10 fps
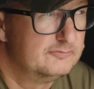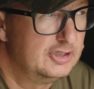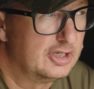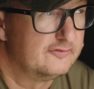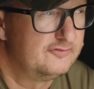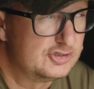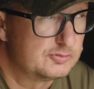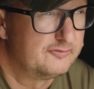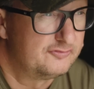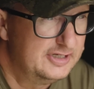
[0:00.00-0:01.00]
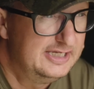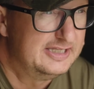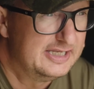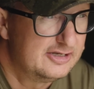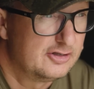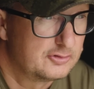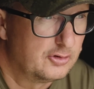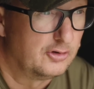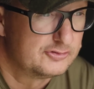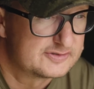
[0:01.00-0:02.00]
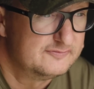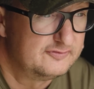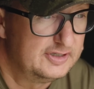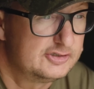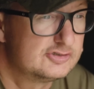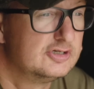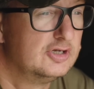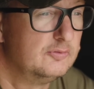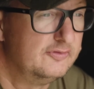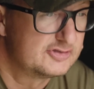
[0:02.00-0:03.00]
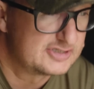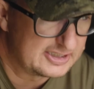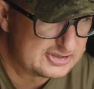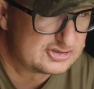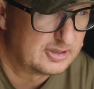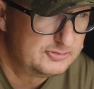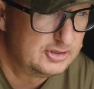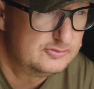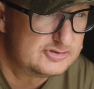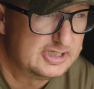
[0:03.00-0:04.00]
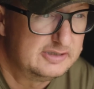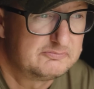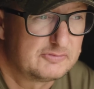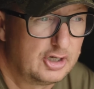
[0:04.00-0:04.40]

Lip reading: you know, the fish were feeding and I've got on some fish with the tactics I'm using